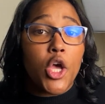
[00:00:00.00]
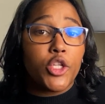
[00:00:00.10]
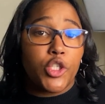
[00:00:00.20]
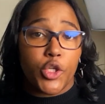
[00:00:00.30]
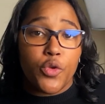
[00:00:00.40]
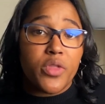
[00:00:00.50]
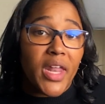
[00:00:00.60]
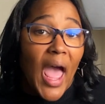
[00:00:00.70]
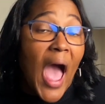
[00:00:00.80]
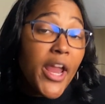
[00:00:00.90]
Two
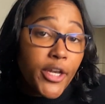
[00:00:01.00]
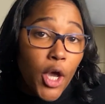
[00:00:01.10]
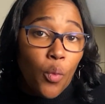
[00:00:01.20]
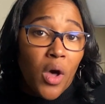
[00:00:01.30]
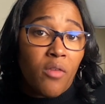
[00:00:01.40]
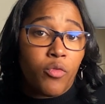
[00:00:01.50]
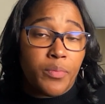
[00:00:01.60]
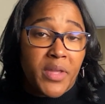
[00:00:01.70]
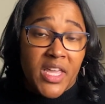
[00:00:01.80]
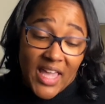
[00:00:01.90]
that I know of would
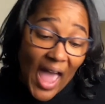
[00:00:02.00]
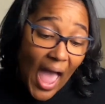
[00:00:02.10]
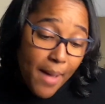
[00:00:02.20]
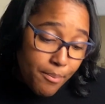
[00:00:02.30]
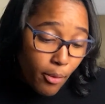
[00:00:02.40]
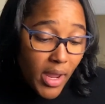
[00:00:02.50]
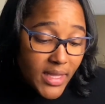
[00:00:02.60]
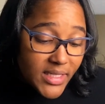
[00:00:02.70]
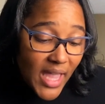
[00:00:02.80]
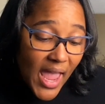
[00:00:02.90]
be
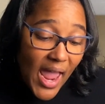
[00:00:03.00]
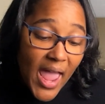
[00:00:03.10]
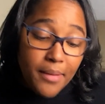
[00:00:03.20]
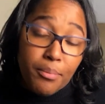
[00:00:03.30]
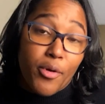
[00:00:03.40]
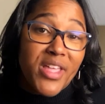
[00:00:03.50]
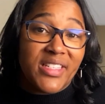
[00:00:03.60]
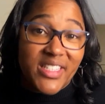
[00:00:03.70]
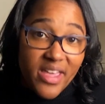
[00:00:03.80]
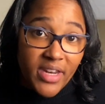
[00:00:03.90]
CatPrint and
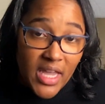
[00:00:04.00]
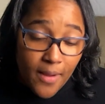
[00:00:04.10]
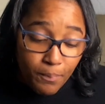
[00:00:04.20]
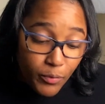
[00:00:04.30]
Printivity.